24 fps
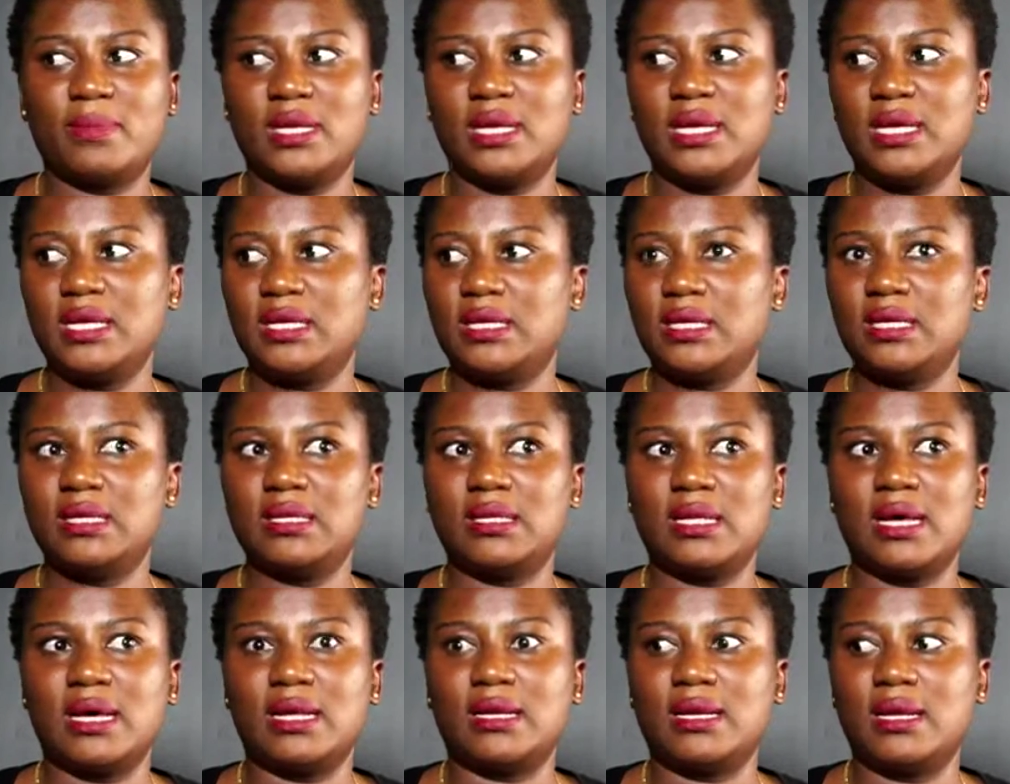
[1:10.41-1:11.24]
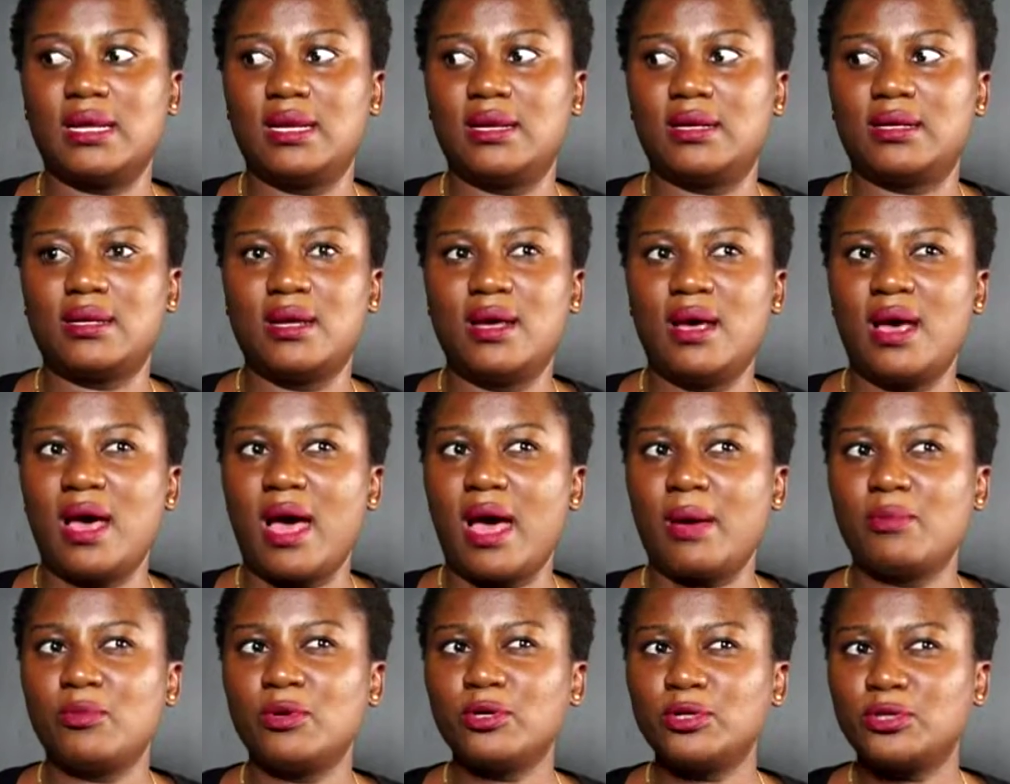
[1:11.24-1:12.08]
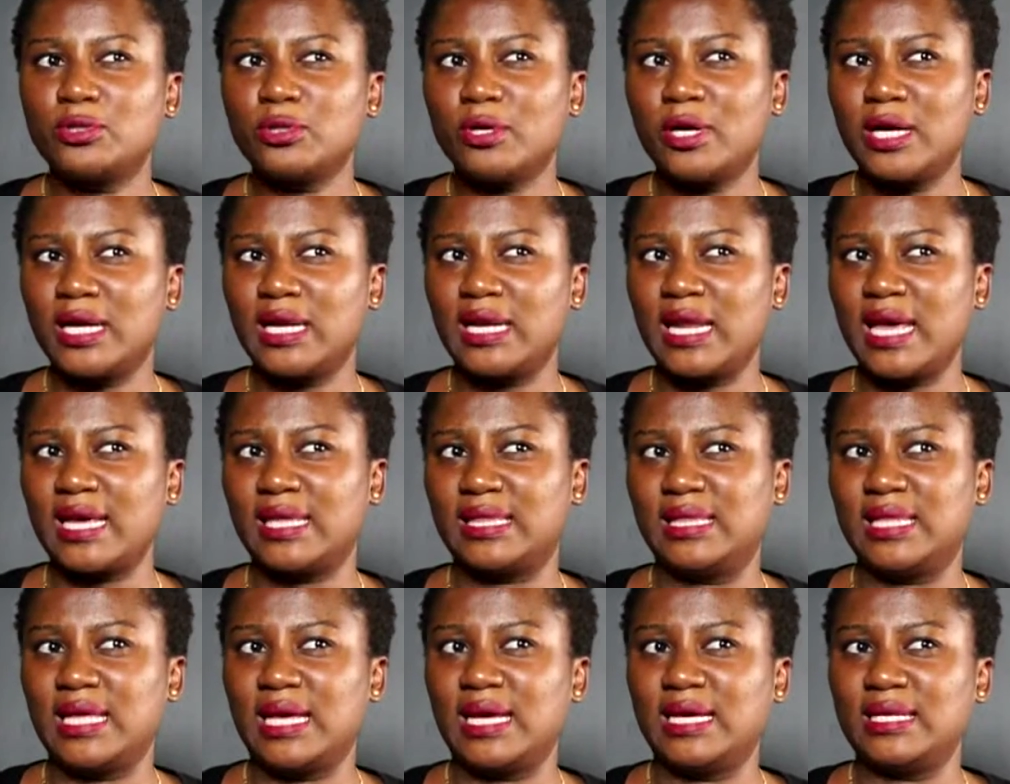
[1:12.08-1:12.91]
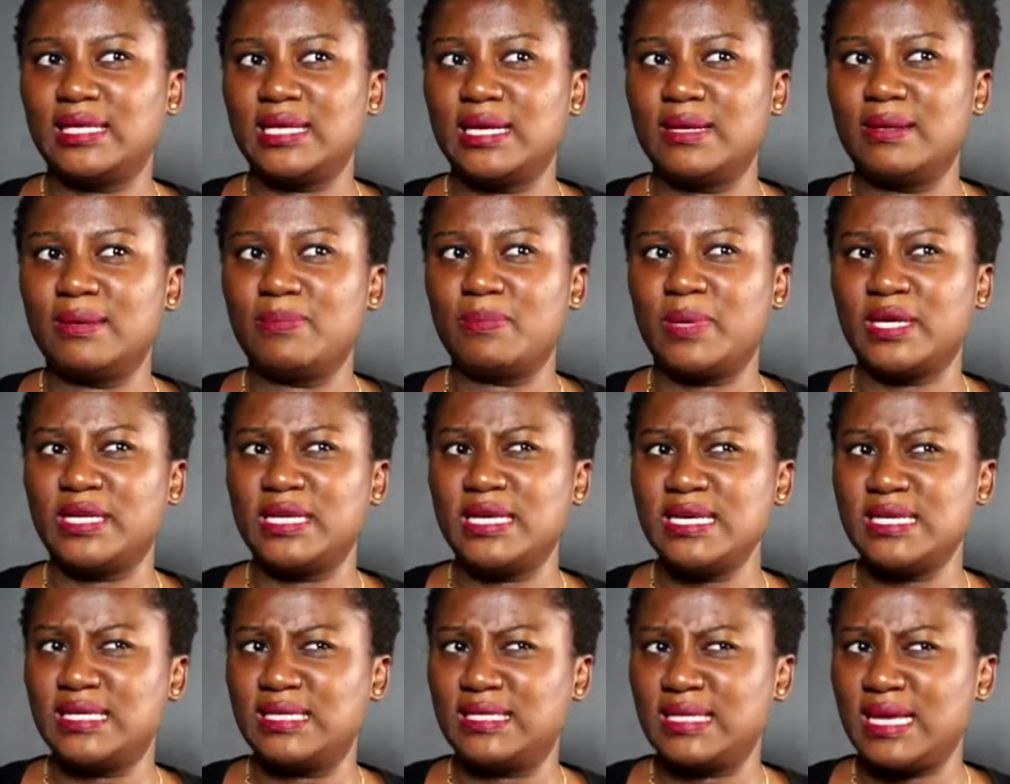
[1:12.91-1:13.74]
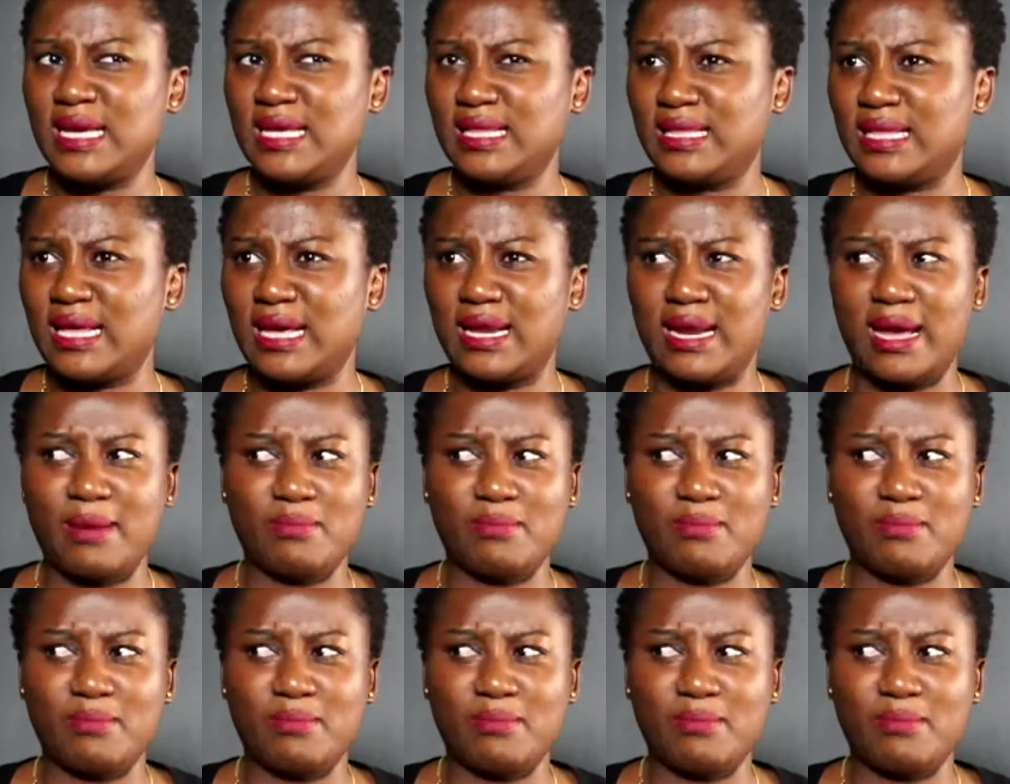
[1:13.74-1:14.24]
But he did that, and I'm not sure I like that, but he said that.